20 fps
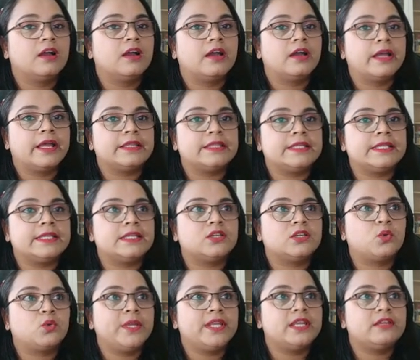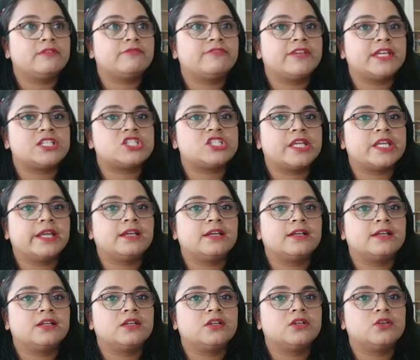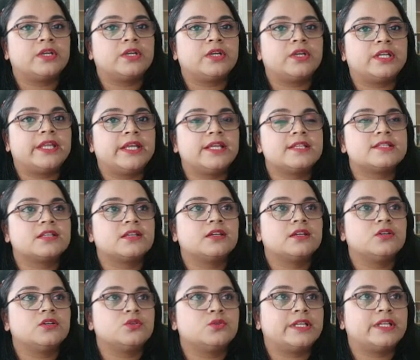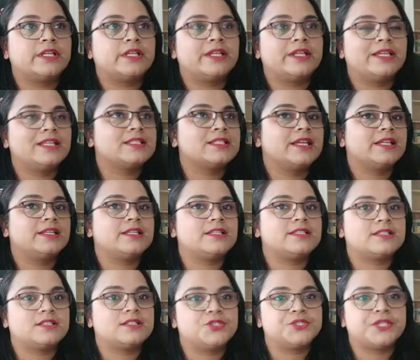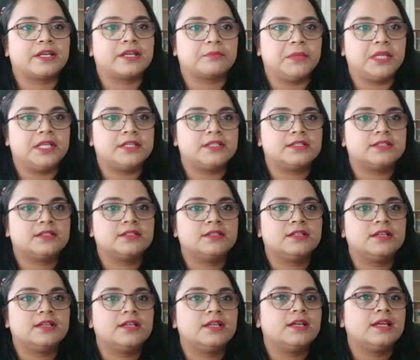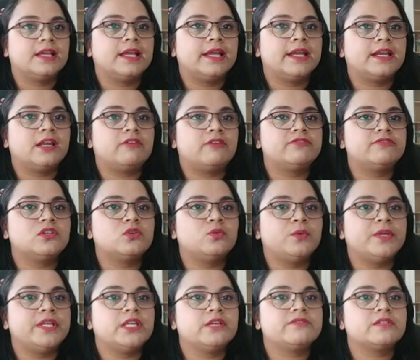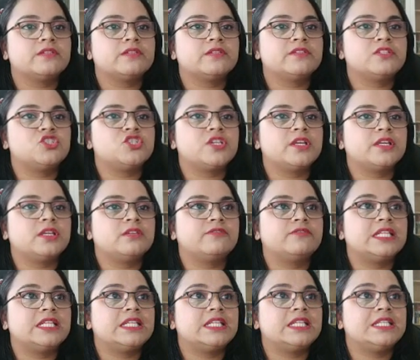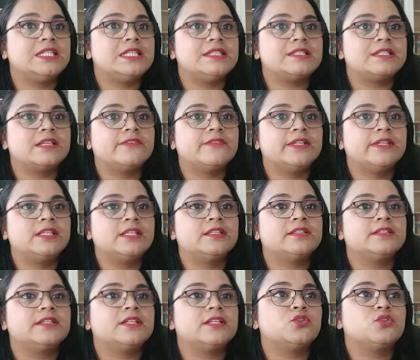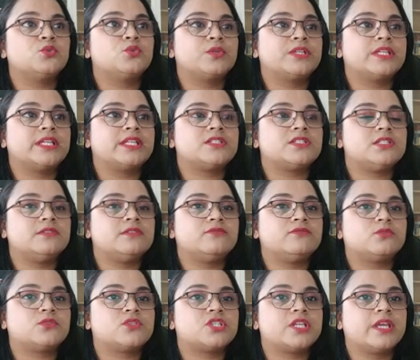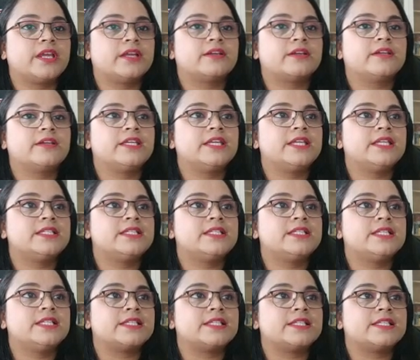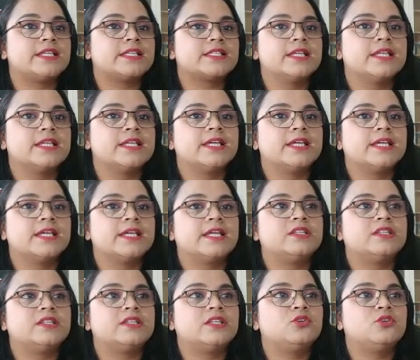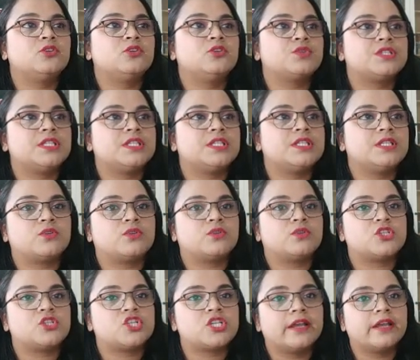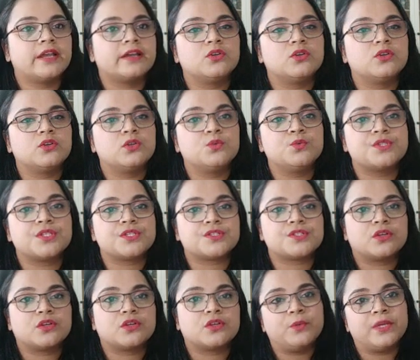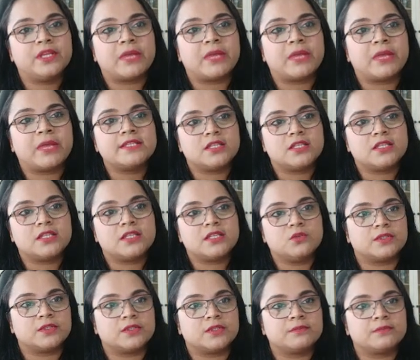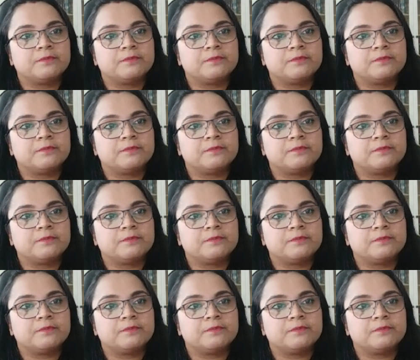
And then queen f8 check, rook takes, and it's a checkmate. And after queen f7 check, if king d7, then rook takes d4 check, king c6, and then rook c4 check, loses the queen by skewer.